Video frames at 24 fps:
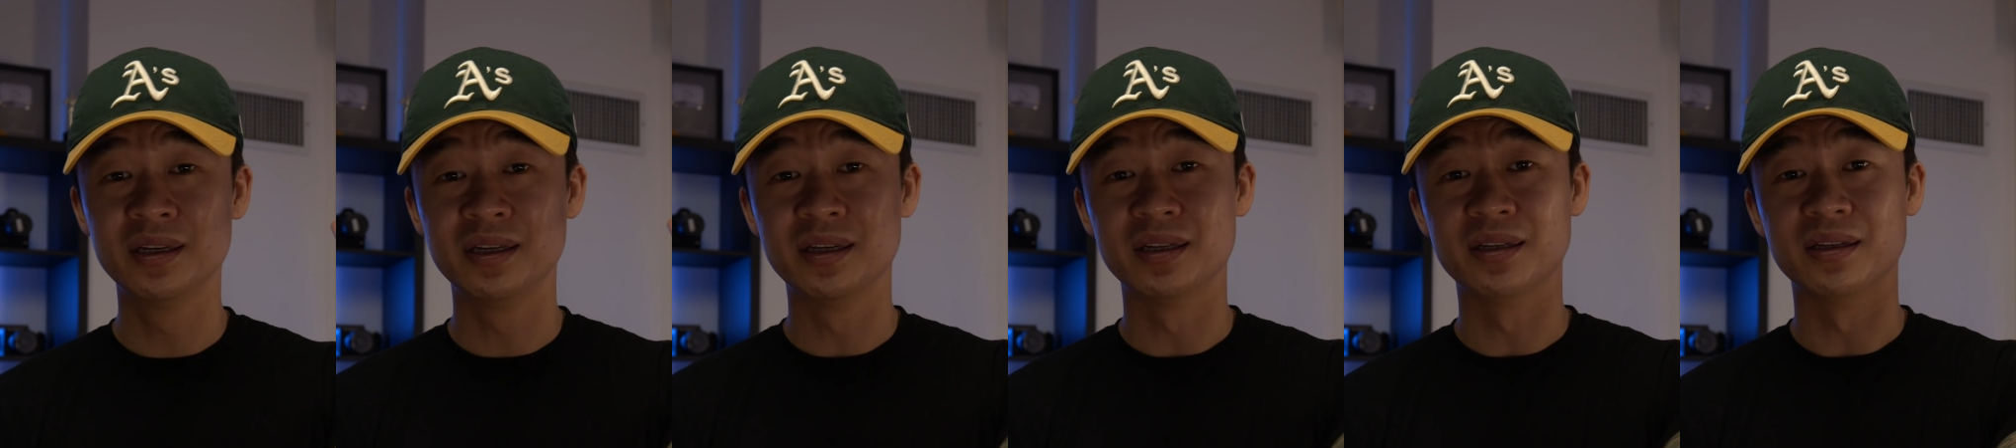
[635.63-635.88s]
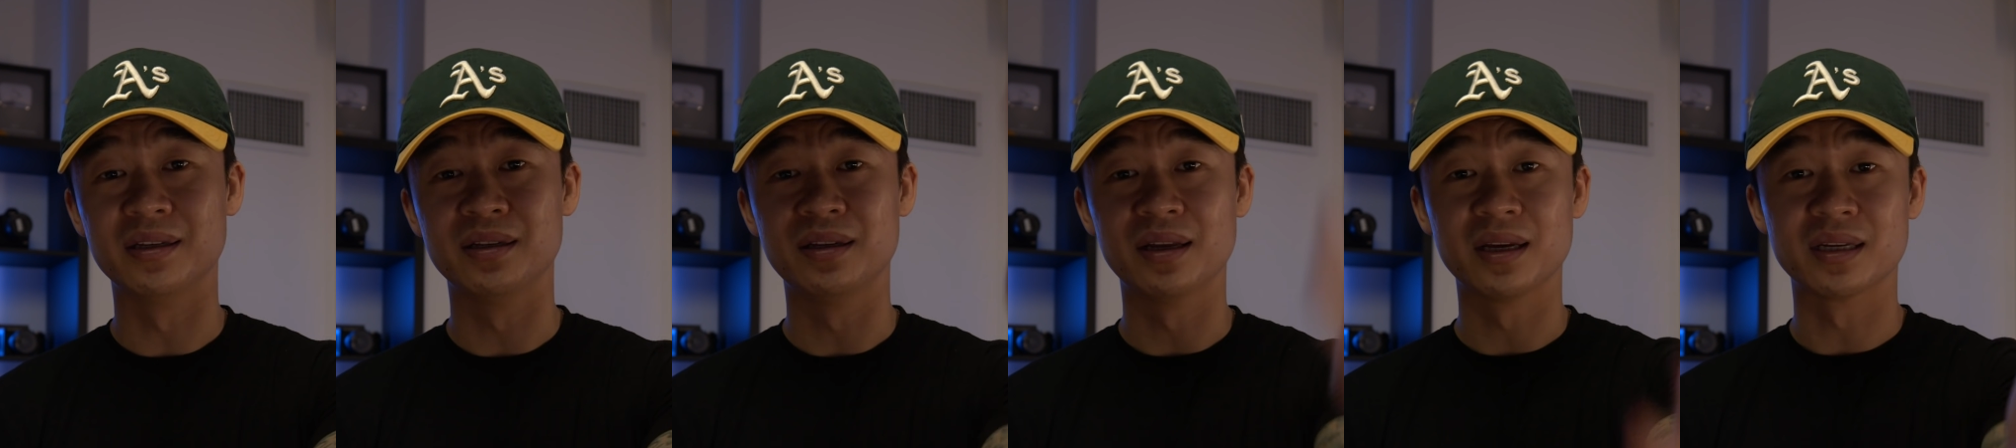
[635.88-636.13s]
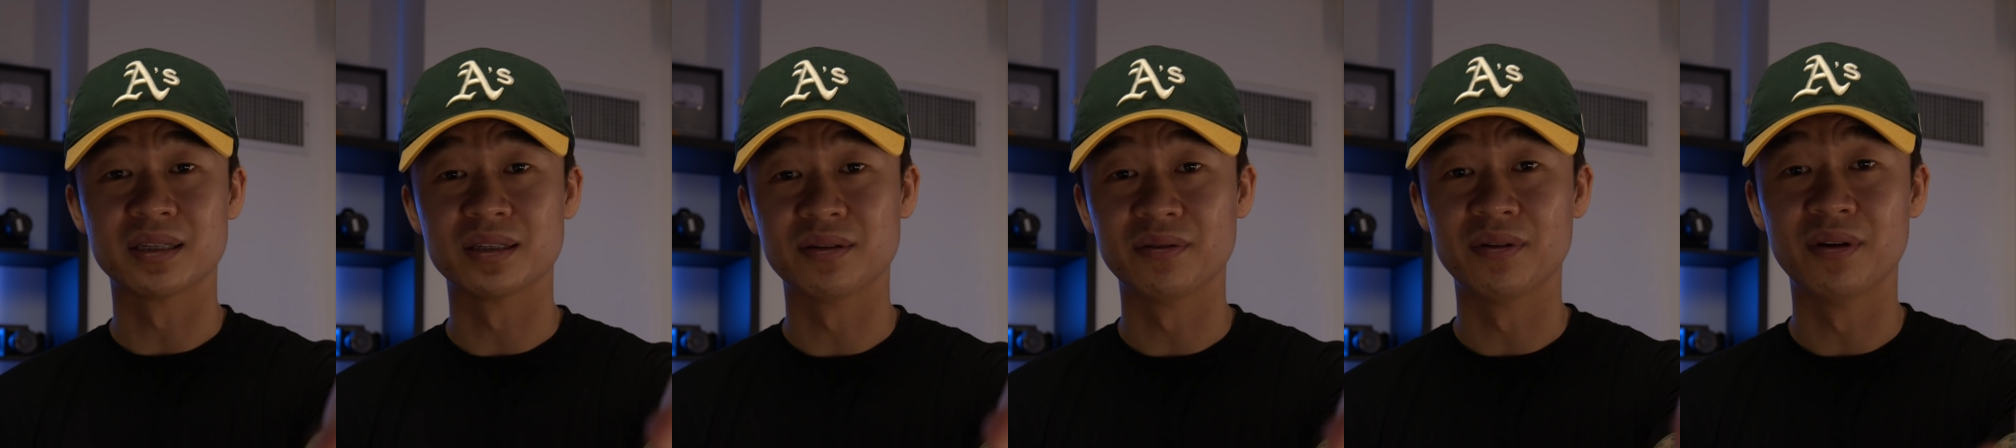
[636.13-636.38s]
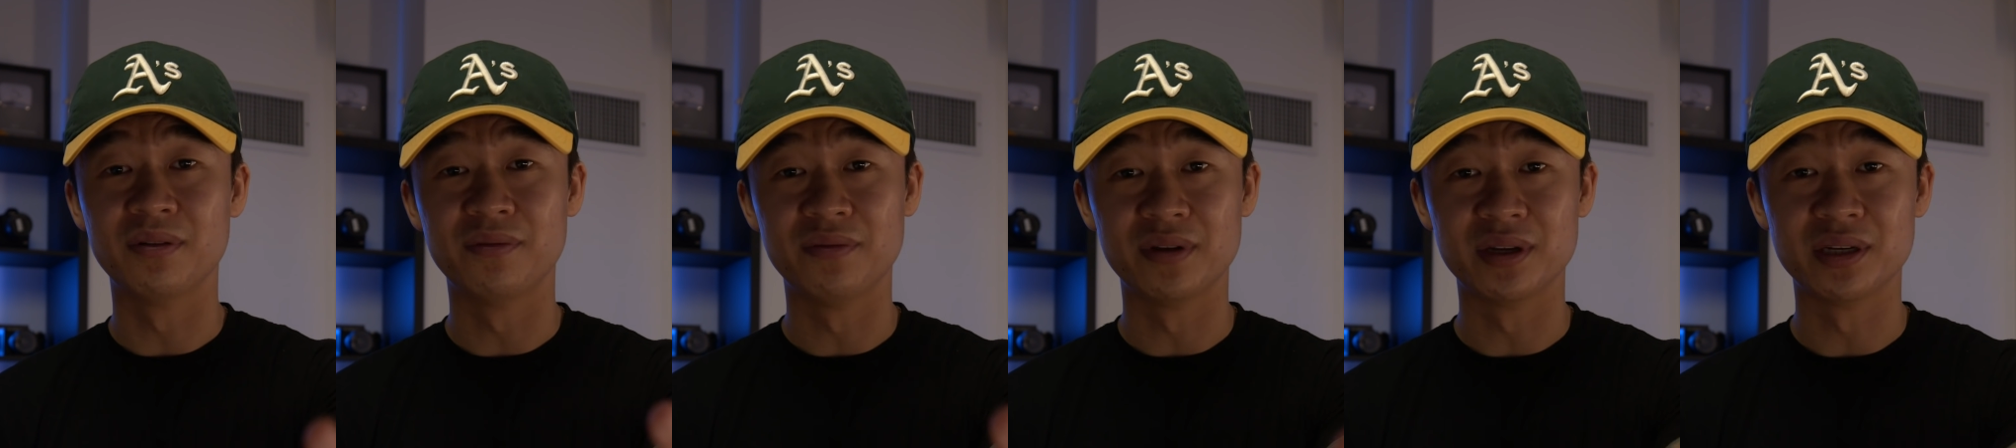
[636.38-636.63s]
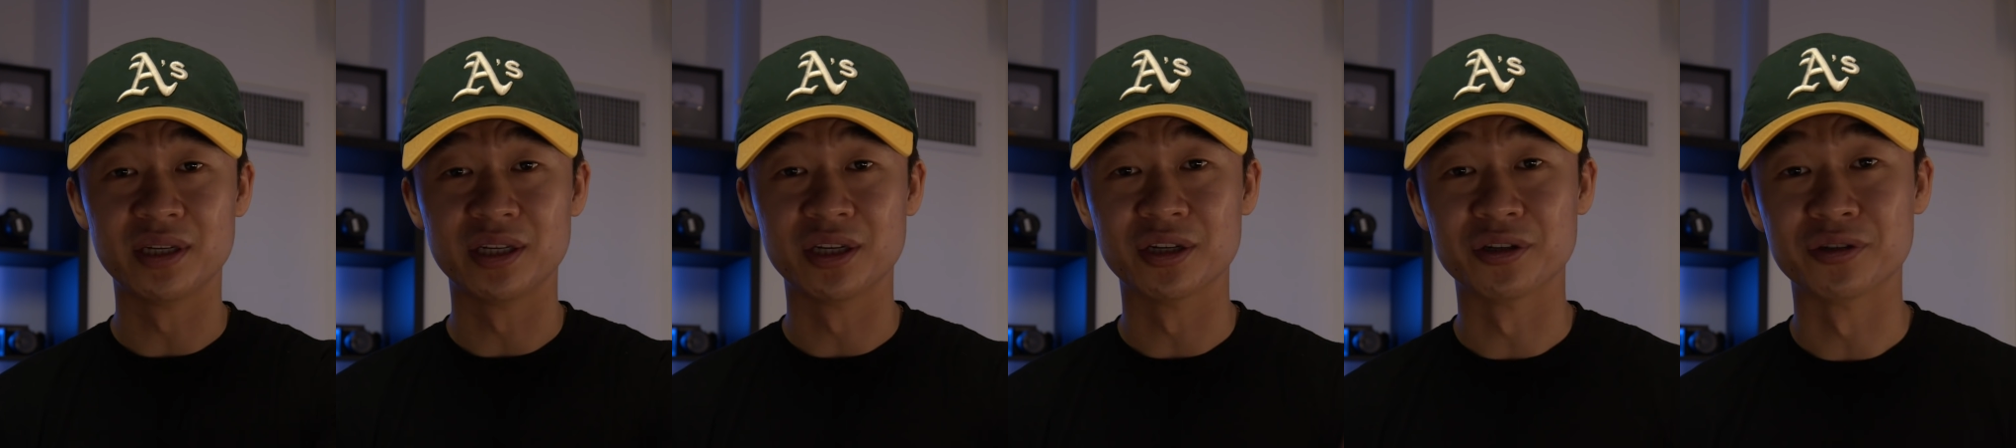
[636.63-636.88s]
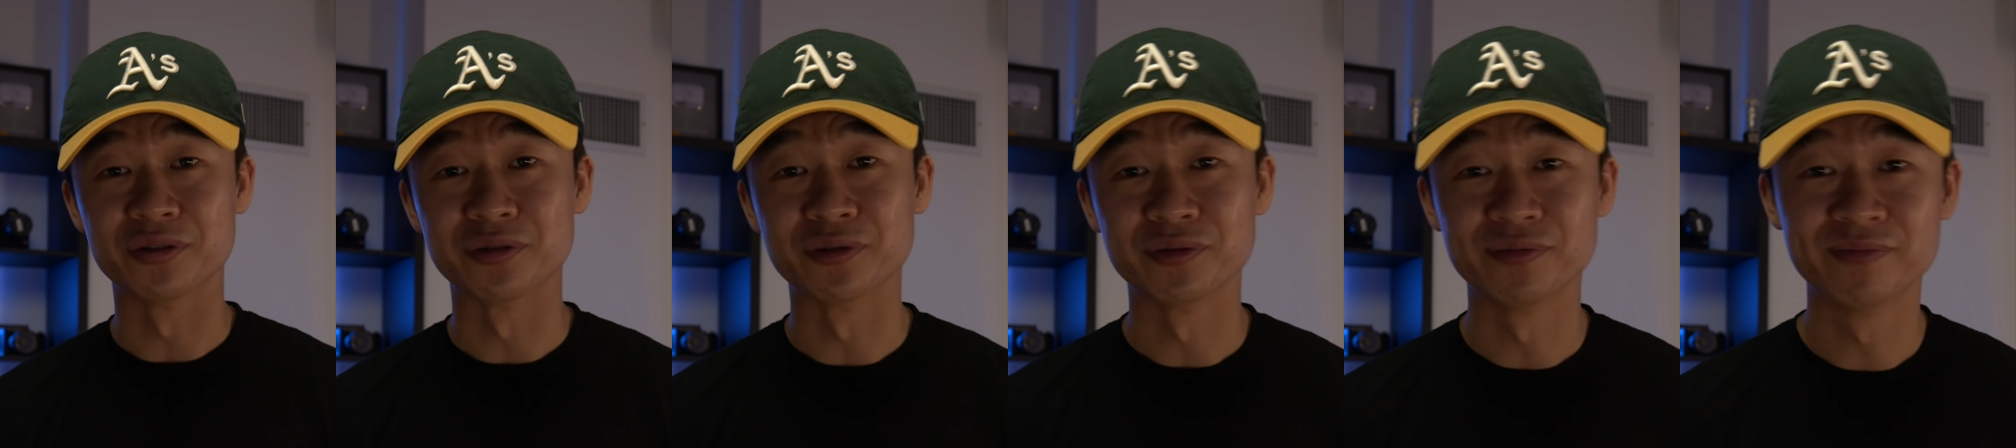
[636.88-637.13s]
in the next
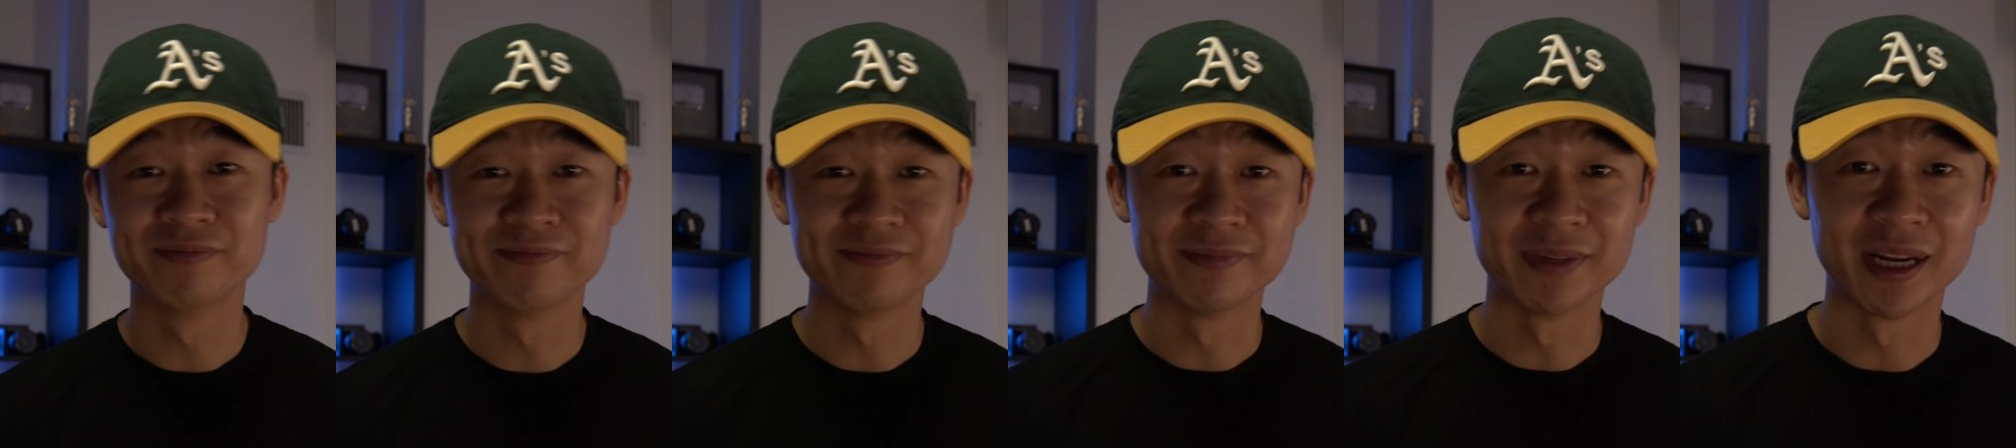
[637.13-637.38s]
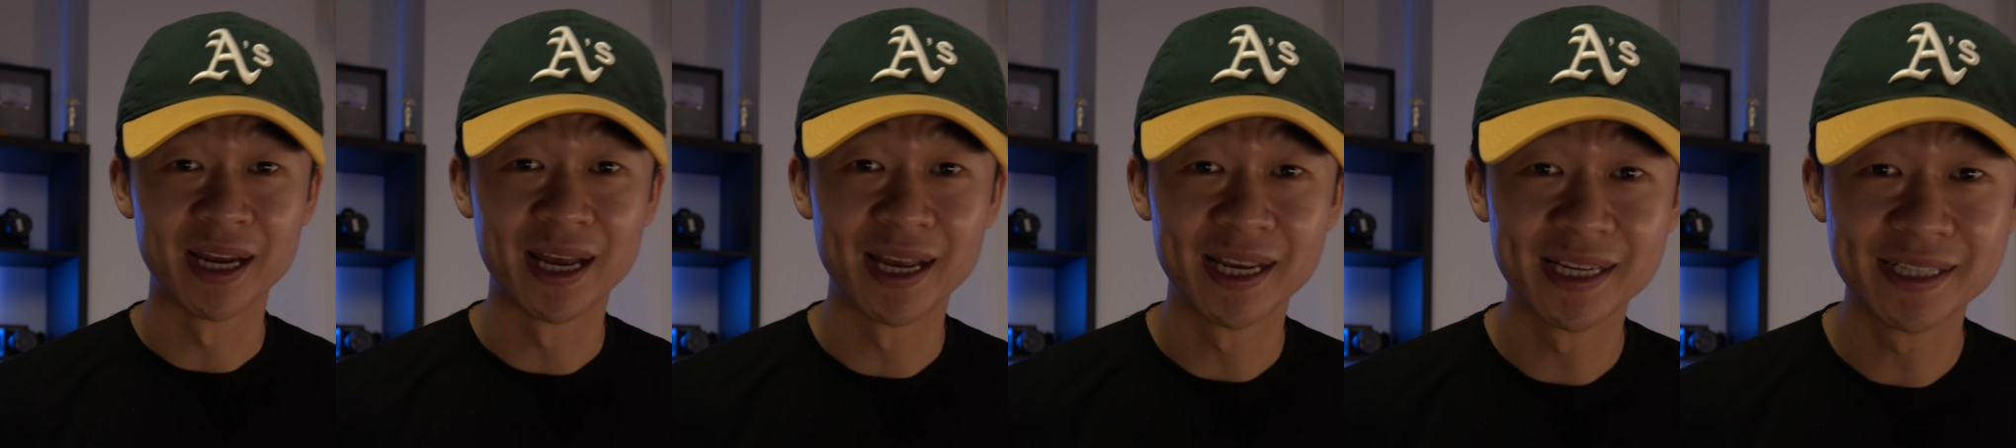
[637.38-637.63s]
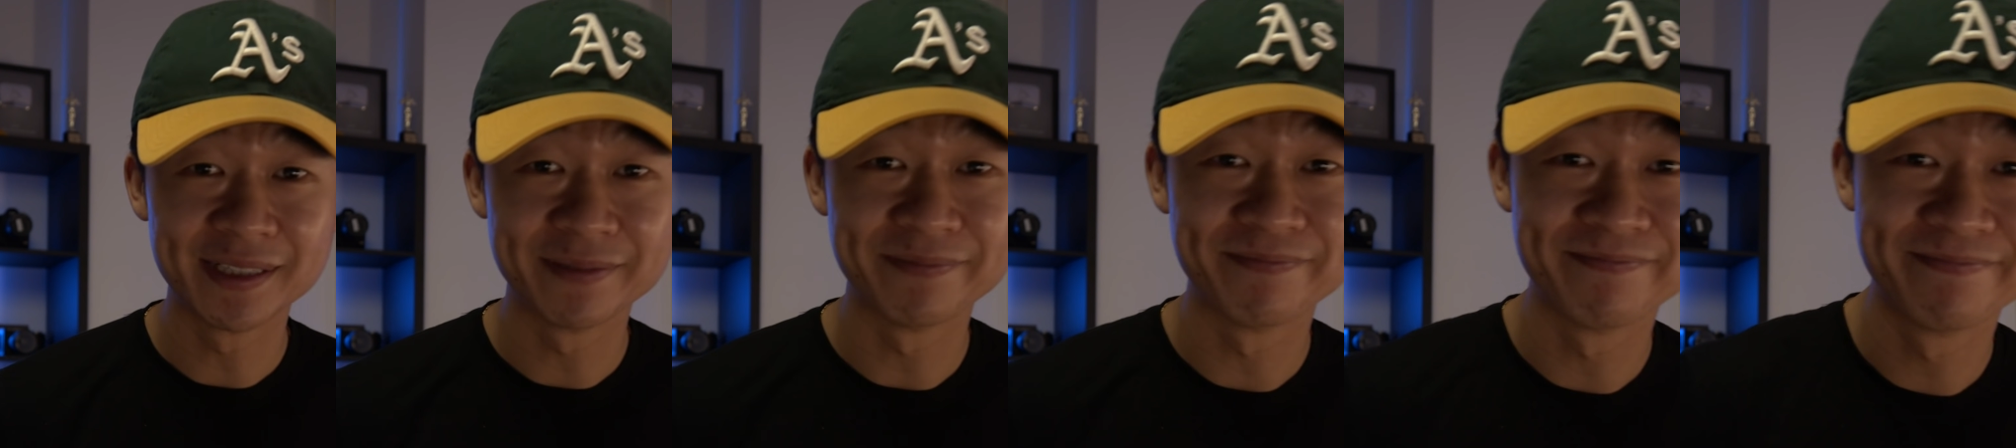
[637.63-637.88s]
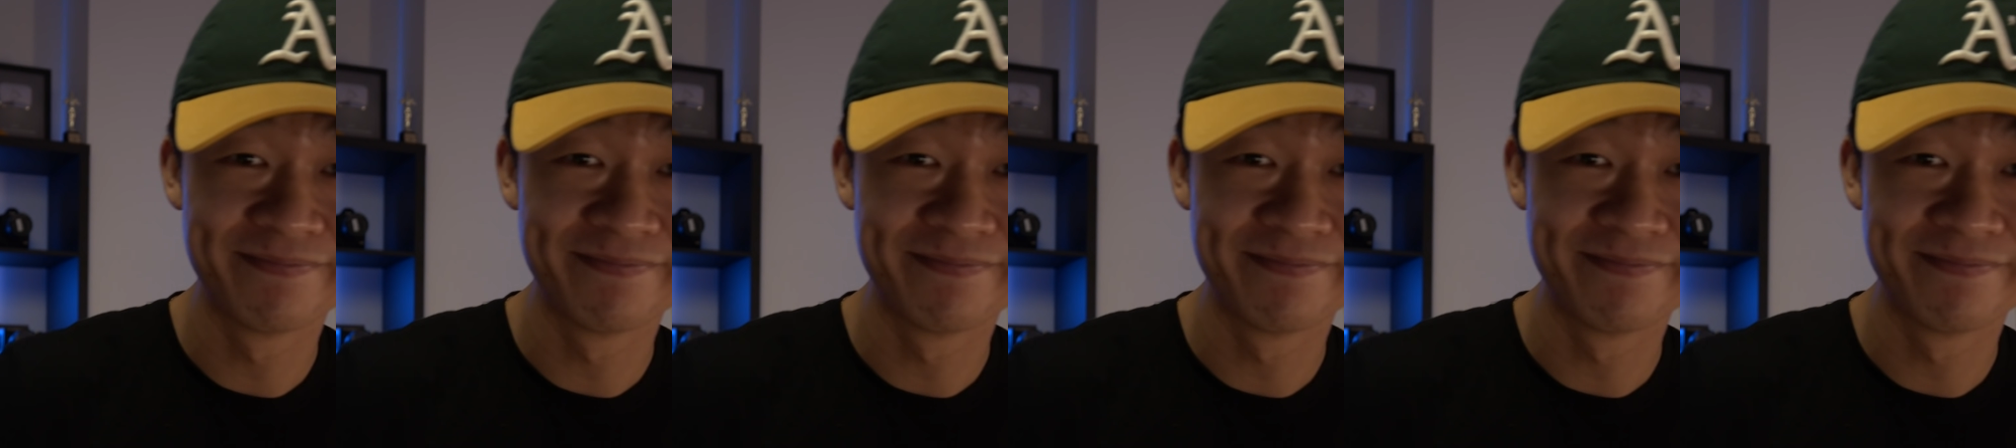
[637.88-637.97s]
video. All right?